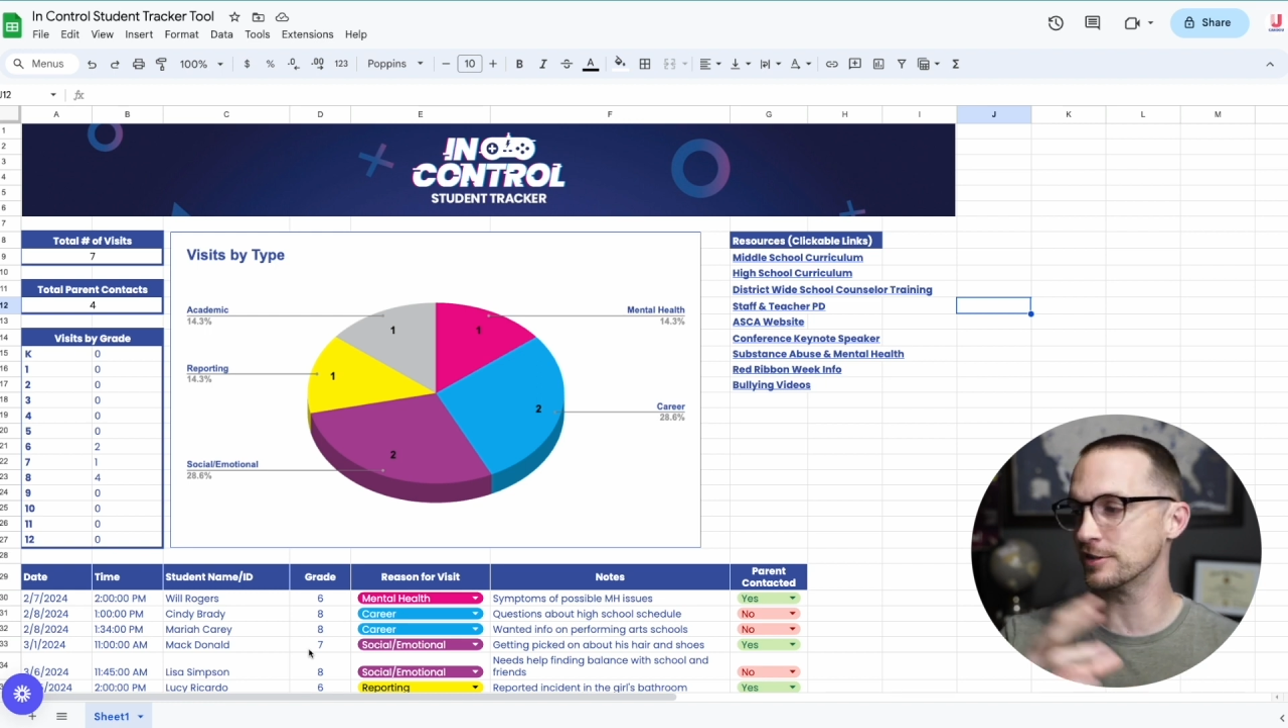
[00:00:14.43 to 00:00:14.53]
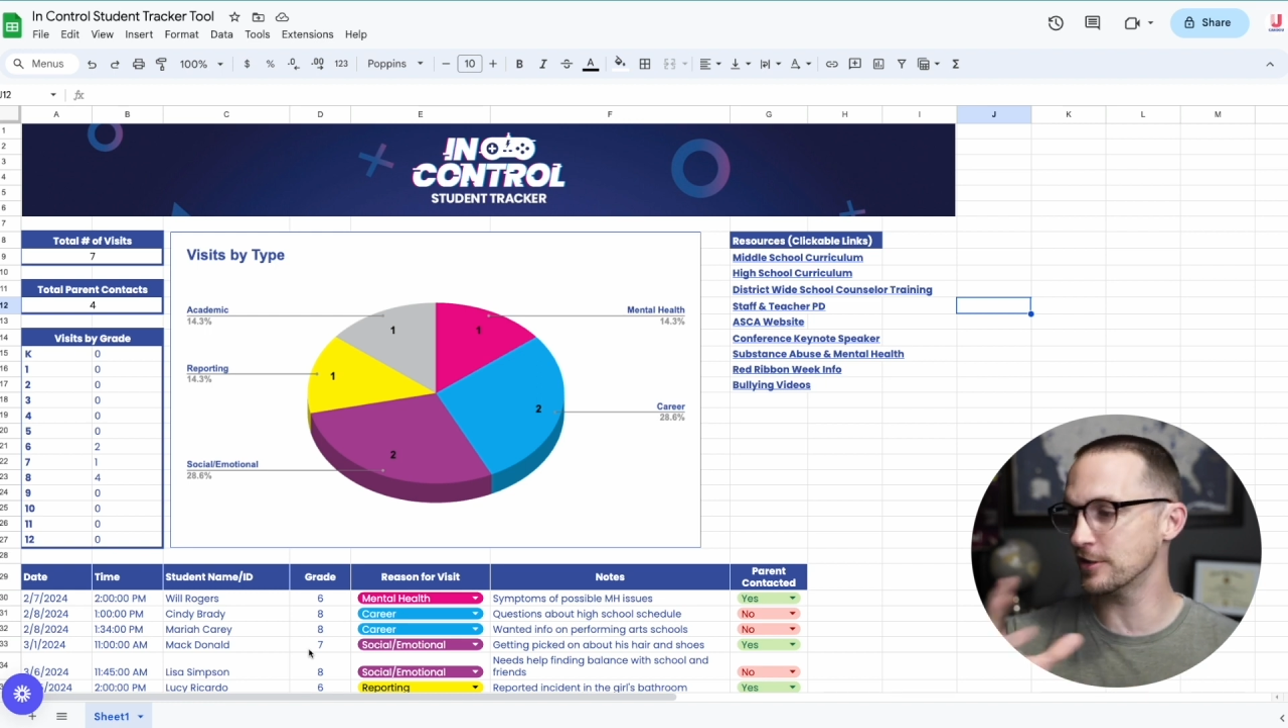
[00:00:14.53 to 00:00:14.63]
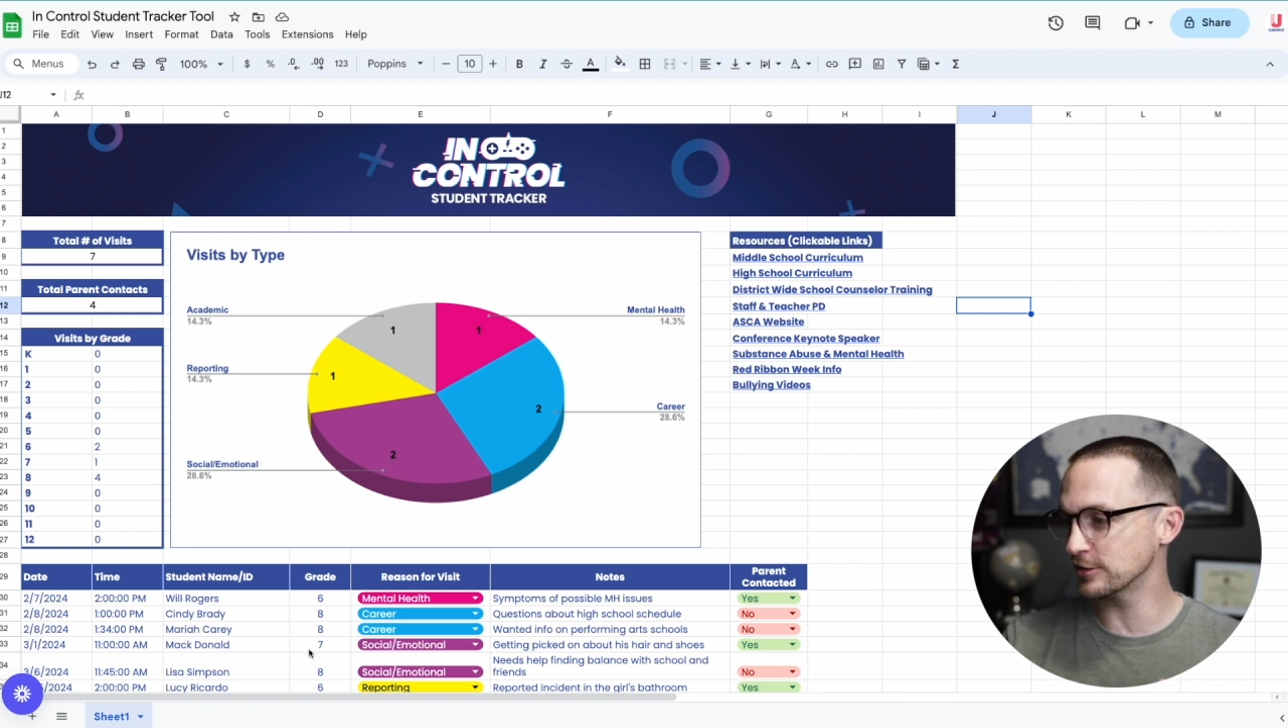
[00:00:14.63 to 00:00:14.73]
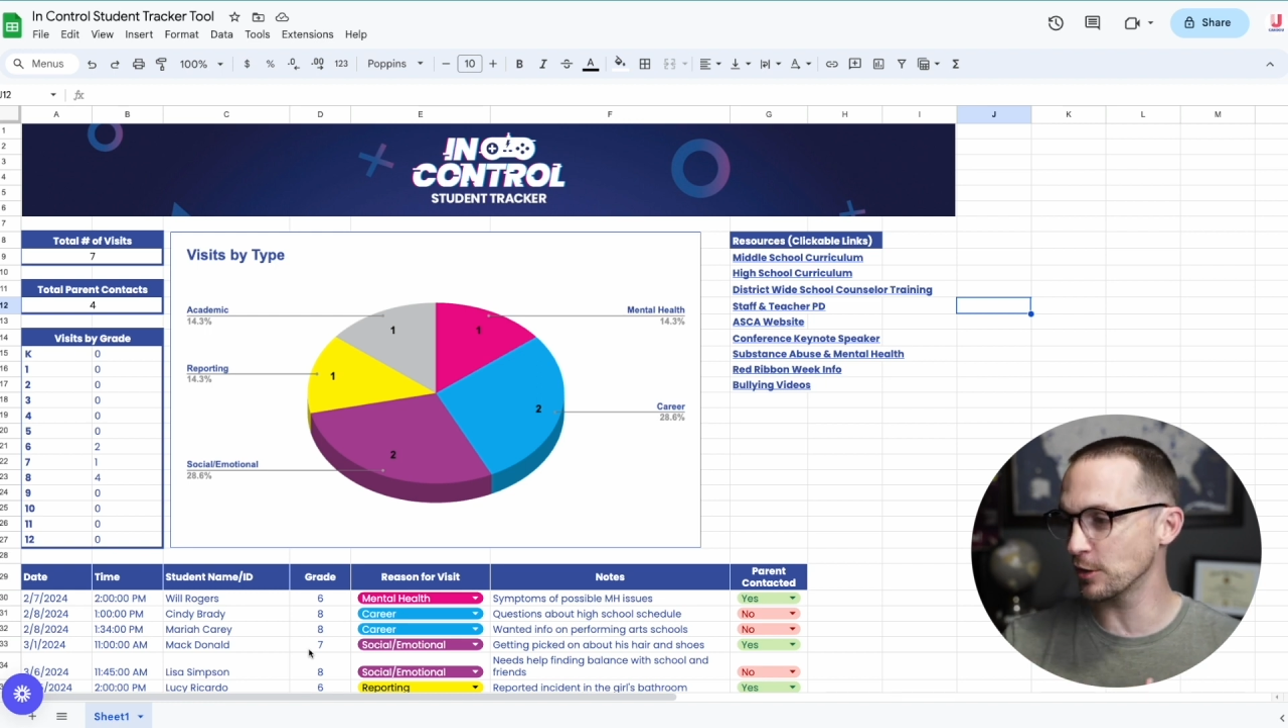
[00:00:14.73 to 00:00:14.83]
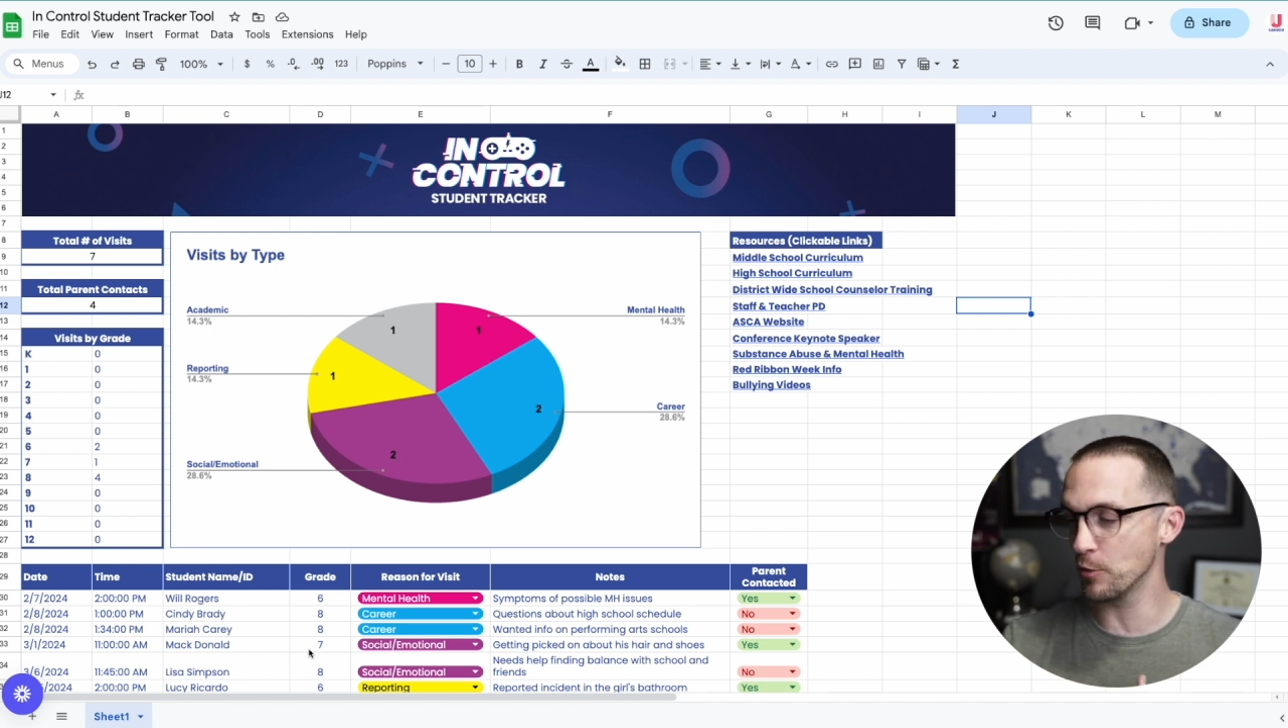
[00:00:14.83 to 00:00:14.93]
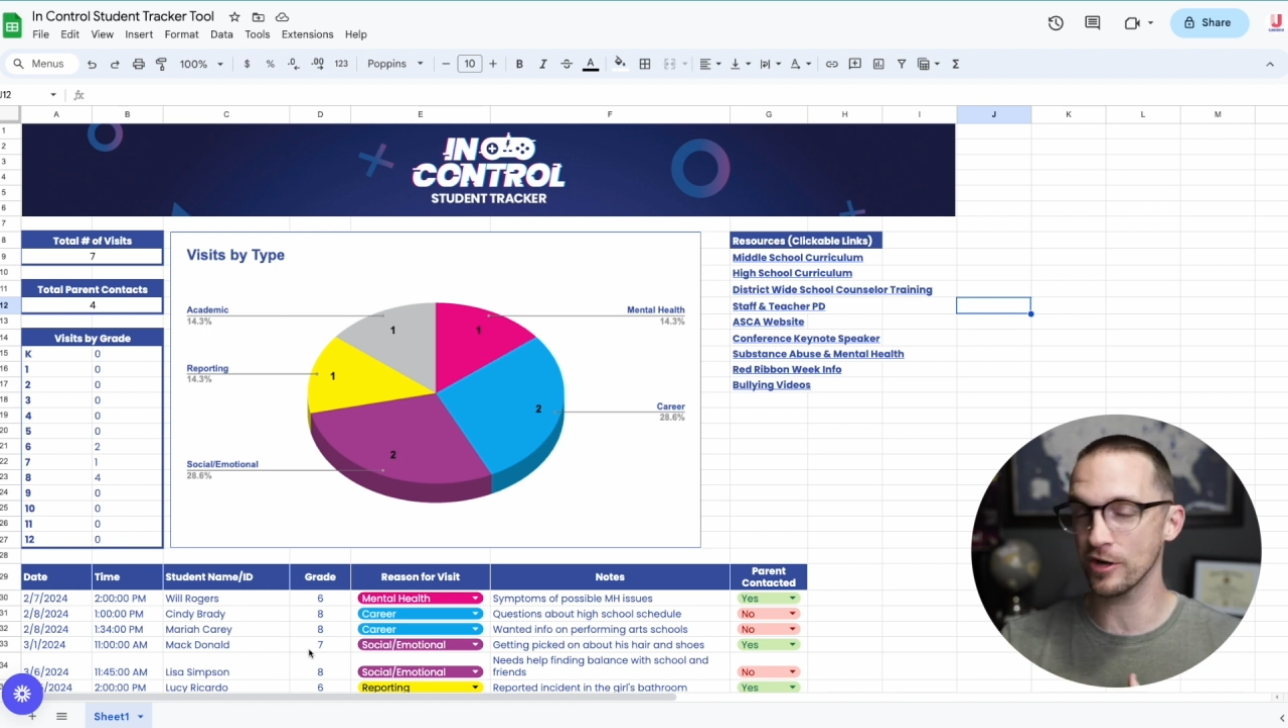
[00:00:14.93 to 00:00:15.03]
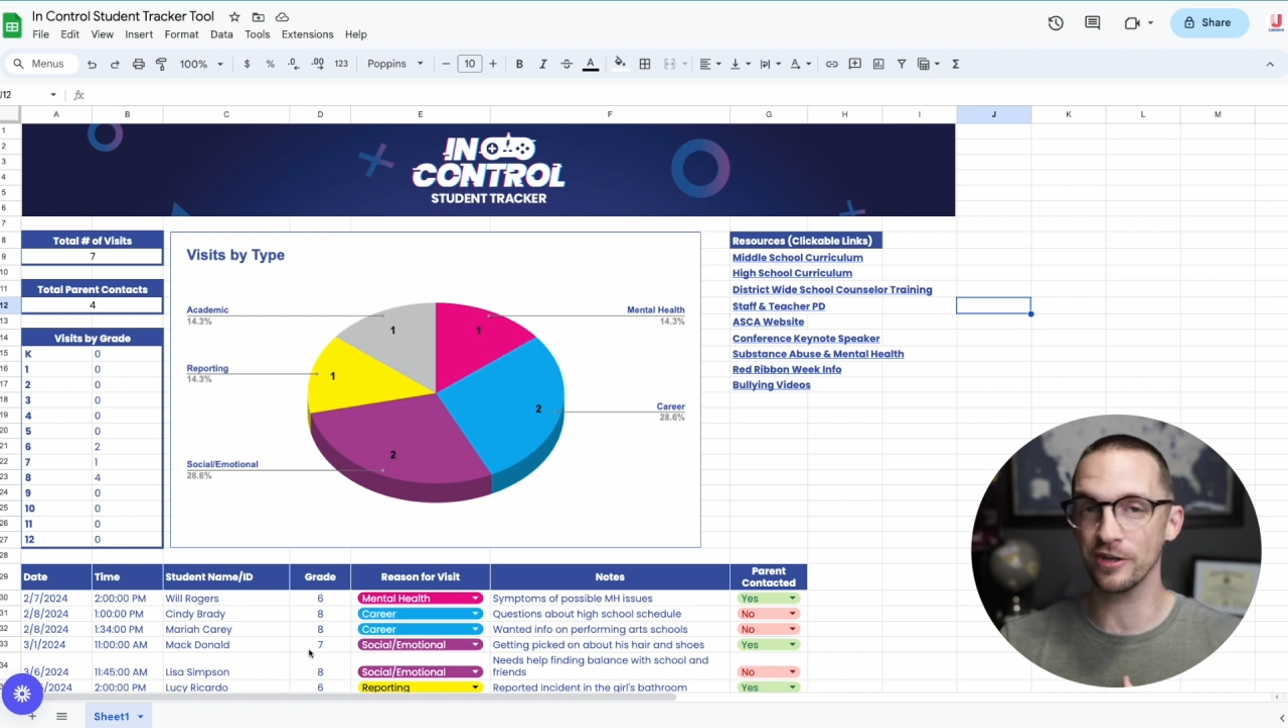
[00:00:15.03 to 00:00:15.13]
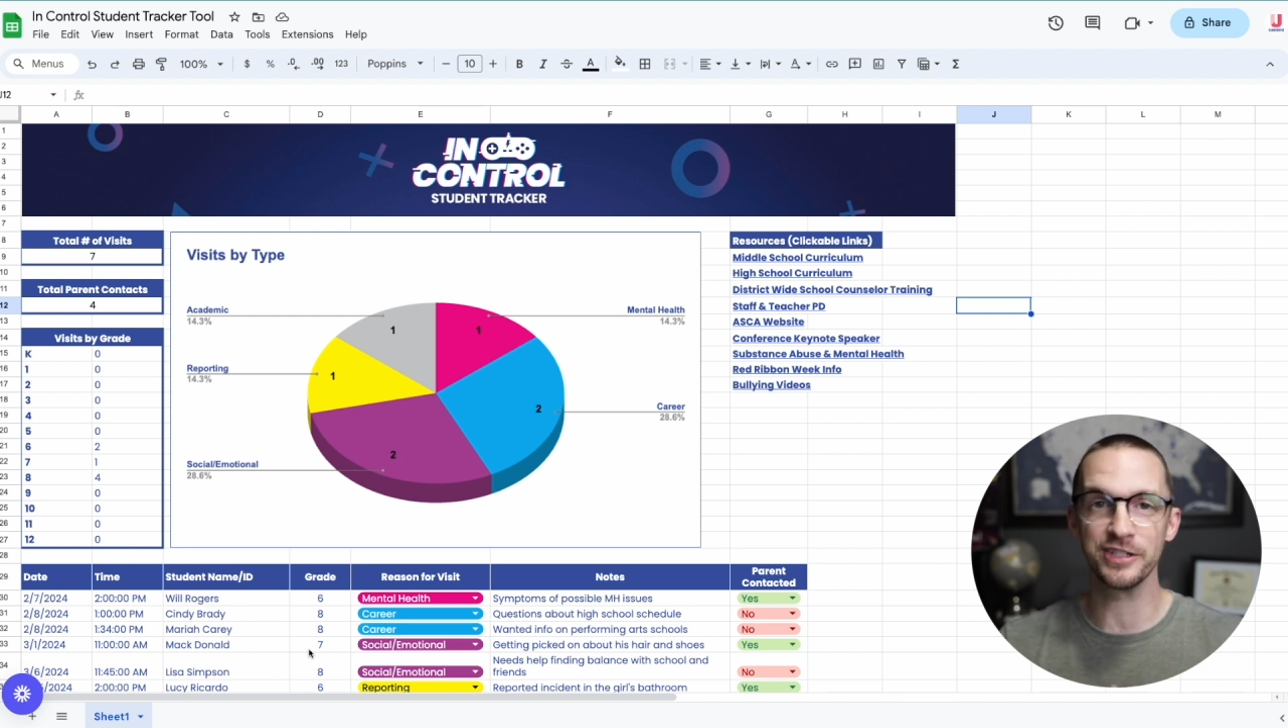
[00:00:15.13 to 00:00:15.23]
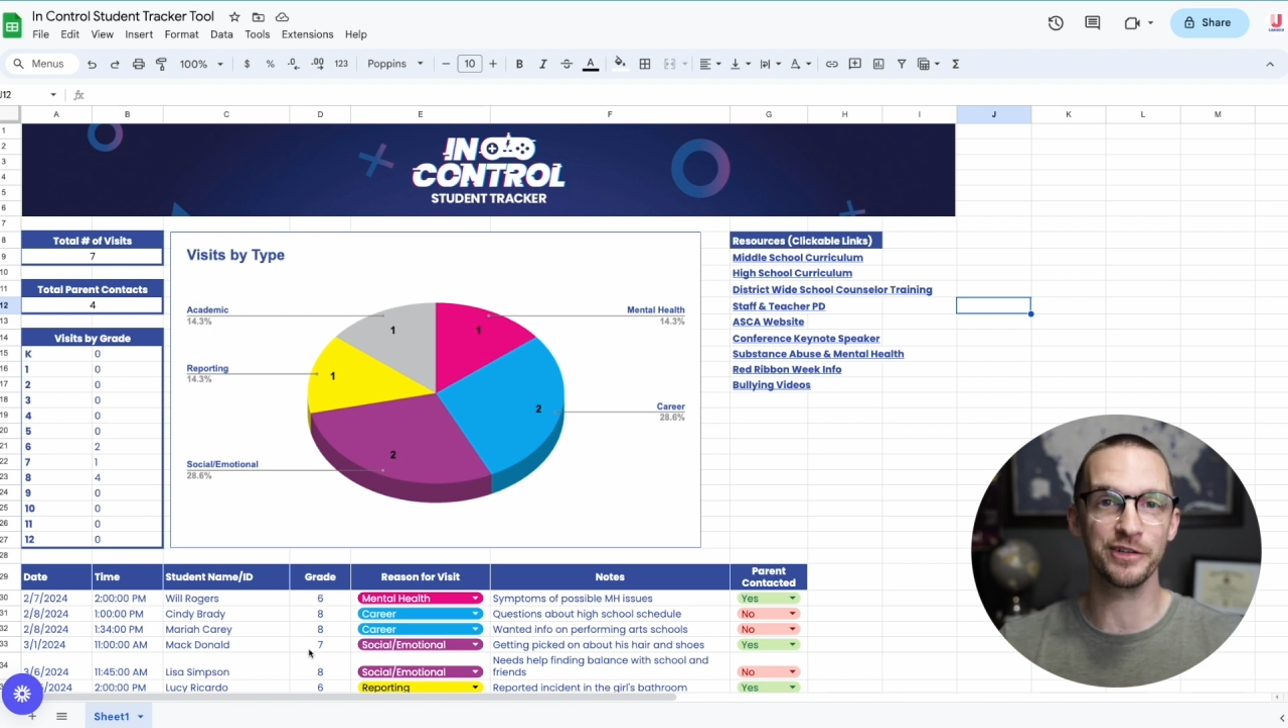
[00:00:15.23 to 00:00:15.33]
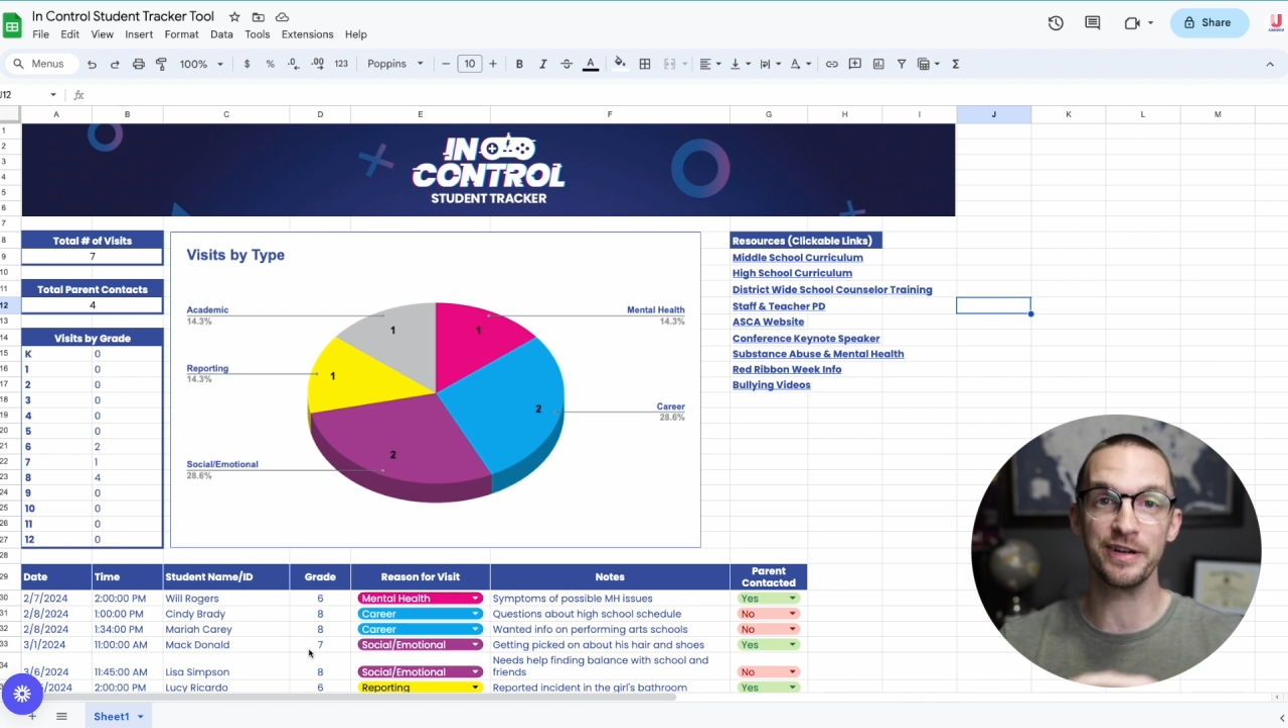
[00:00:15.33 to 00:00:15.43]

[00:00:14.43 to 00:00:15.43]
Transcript: social workers or